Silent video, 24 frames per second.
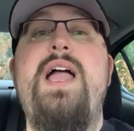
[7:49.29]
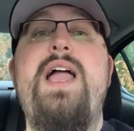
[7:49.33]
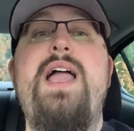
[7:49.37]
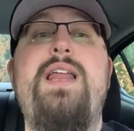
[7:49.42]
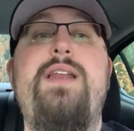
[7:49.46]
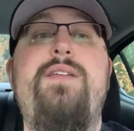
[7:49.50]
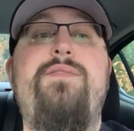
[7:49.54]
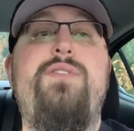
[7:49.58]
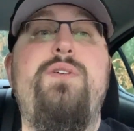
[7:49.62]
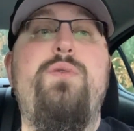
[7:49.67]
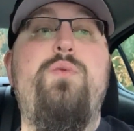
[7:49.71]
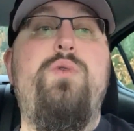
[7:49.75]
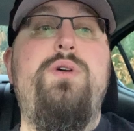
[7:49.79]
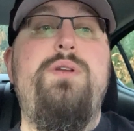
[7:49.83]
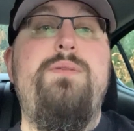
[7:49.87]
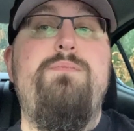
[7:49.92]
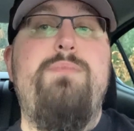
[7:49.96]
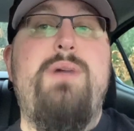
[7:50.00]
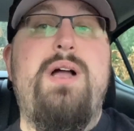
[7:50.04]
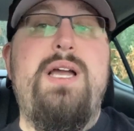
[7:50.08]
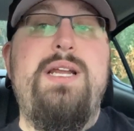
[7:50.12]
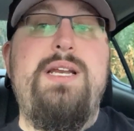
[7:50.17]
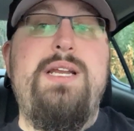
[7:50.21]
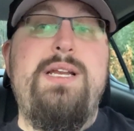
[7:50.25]
And if you wouldn't
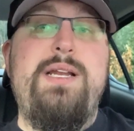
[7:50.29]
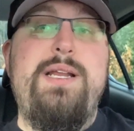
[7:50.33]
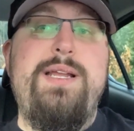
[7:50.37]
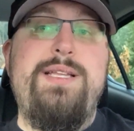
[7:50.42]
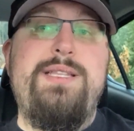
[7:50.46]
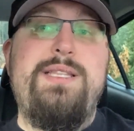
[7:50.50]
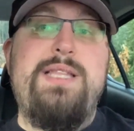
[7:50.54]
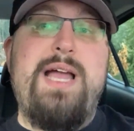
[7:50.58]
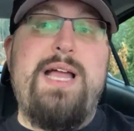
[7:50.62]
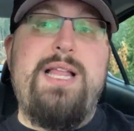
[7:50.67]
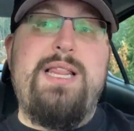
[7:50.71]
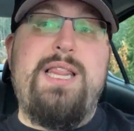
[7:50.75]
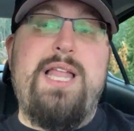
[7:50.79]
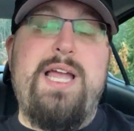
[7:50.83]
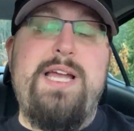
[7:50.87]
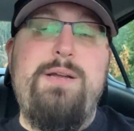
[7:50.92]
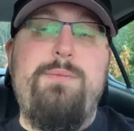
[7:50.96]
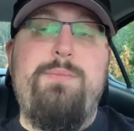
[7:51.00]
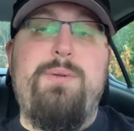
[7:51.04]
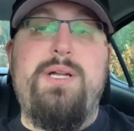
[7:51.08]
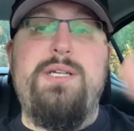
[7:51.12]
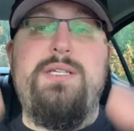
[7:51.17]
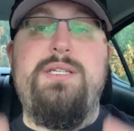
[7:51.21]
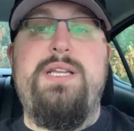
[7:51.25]
mind it, hit that
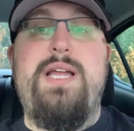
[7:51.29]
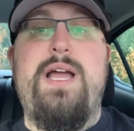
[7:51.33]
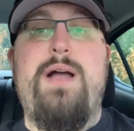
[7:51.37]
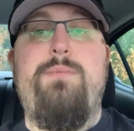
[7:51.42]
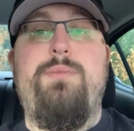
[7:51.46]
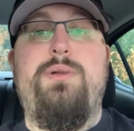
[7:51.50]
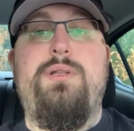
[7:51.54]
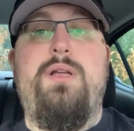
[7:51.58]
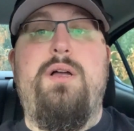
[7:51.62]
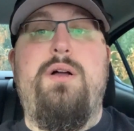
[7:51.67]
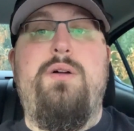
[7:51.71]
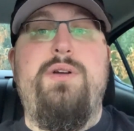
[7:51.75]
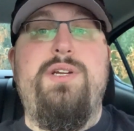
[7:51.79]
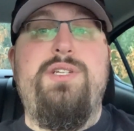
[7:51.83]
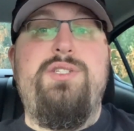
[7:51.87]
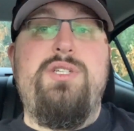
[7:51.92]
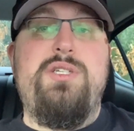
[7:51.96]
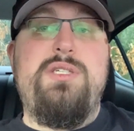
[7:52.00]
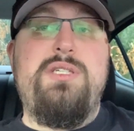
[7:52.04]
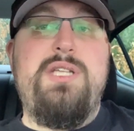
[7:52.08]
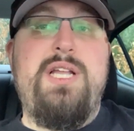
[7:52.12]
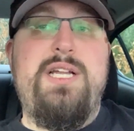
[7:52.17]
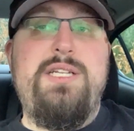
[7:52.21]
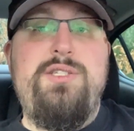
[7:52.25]
like button down below. It
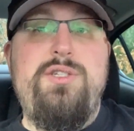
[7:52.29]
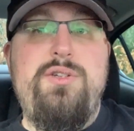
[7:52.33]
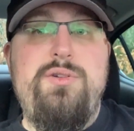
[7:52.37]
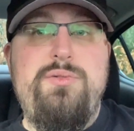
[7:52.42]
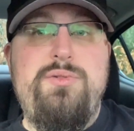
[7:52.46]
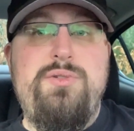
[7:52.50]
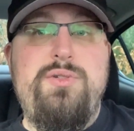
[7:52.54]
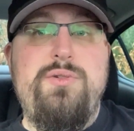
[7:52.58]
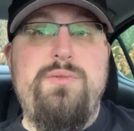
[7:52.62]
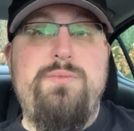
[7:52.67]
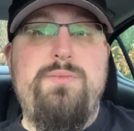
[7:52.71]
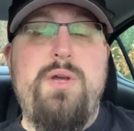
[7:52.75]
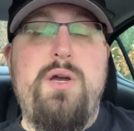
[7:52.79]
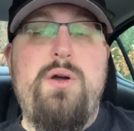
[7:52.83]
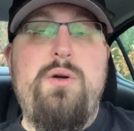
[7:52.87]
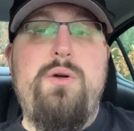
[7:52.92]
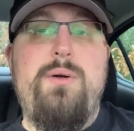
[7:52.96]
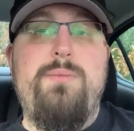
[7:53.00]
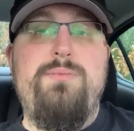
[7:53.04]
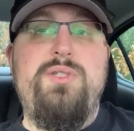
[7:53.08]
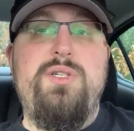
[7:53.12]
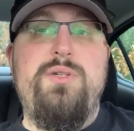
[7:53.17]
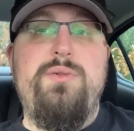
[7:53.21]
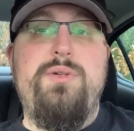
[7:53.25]
just lets YouTube
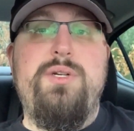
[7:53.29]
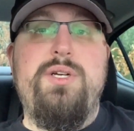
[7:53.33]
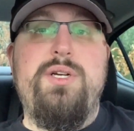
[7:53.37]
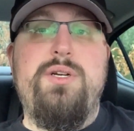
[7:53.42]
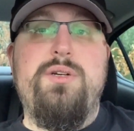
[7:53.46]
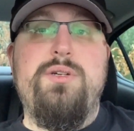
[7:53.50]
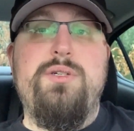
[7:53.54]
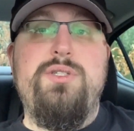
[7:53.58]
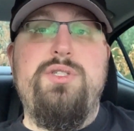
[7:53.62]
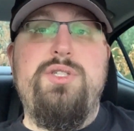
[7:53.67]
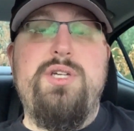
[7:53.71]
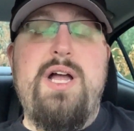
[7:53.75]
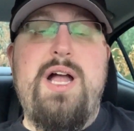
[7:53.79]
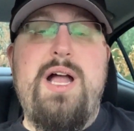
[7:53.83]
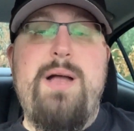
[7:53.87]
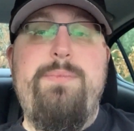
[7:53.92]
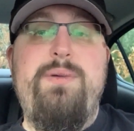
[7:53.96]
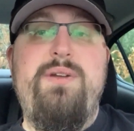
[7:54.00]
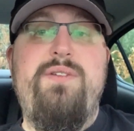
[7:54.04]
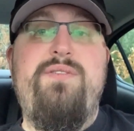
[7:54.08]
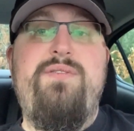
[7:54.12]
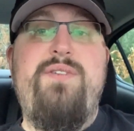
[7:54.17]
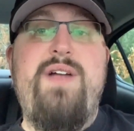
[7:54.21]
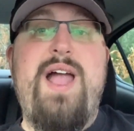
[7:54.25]
know I'm doing a good
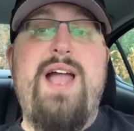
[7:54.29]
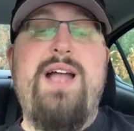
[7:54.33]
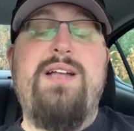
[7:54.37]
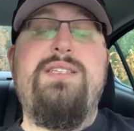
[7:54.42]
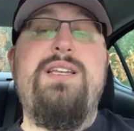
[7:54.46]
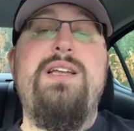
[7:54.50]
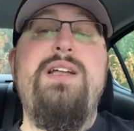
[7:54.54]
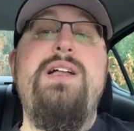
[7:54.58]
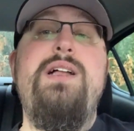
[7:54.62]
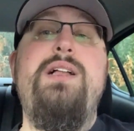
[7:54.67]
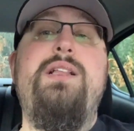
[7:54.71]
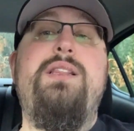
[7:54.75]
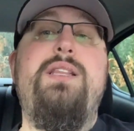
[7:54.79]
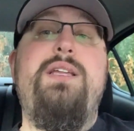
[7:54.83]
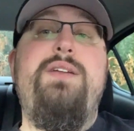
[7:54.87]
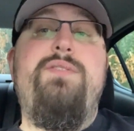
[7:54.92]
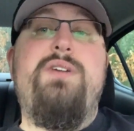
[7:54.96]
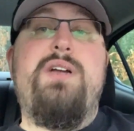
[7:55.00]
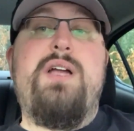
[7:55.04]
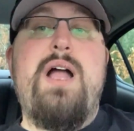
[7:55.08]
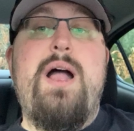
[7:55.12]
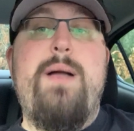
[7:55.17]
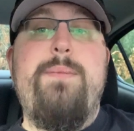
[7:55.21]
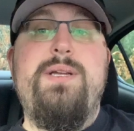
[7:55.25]
job. In fact,
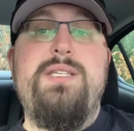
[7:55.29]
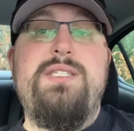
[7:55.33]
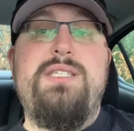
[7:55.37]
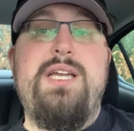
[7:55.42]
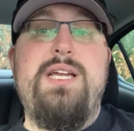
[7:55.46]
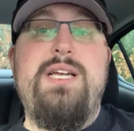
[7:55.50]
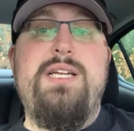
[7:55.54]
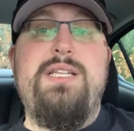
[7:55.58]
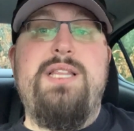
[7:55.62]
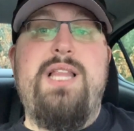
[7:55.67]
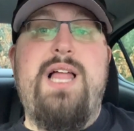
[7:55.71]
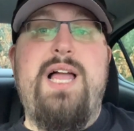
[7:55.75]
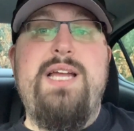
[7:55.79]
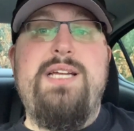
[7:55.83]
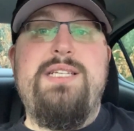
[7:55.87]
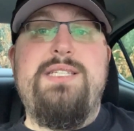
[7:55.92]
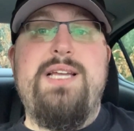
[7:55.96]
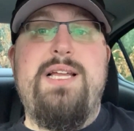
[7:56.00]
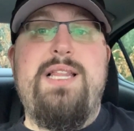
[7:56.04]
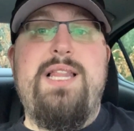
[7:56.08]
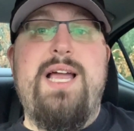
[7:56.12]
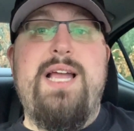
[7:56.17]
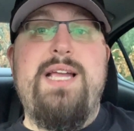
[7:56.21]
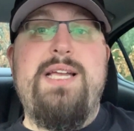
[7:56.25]
leave a comment saying liked,
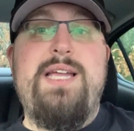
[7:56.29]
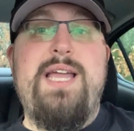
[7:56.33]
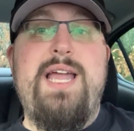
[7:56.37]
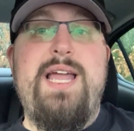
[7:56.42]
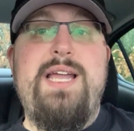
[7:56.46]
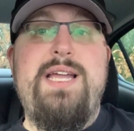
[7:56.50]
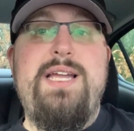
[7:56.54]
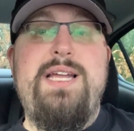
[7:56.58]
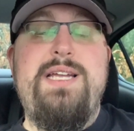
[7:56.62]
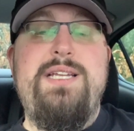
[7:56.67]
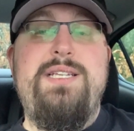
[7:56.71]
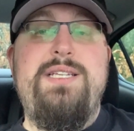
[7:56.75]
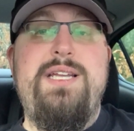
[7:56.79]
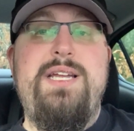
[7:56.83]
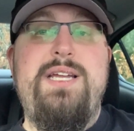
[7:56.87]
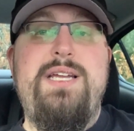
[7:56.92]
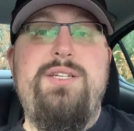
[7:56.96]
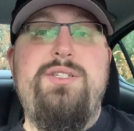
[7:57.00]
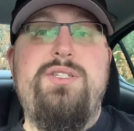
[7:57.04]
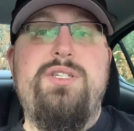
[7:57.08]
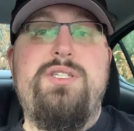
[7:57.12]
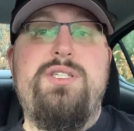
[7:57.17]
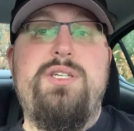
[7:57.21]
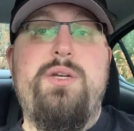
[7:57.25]
L I K E
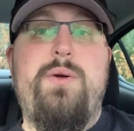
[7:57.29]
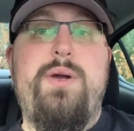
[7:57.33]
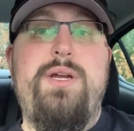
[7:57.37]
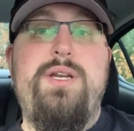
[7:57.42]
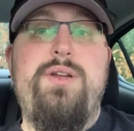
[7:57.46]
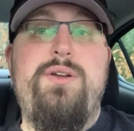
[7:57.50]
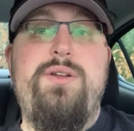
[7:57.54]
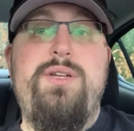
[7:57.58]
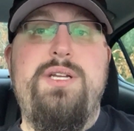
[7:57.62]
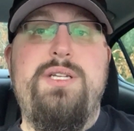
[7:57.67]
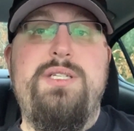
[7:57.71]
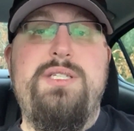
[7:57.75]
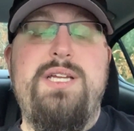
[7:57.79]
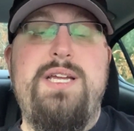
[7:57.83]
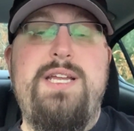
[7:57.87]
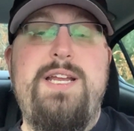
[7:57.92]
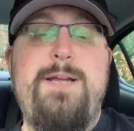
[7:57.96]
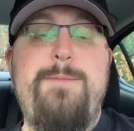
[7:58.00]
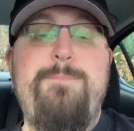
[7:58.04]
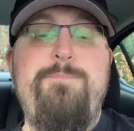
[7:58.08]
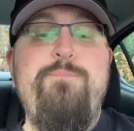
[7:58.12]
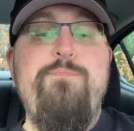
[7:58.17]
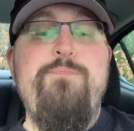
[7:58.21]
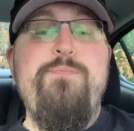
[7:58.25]
D, just so I know you did
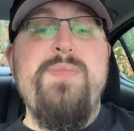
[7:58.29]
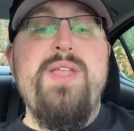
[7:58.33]
it.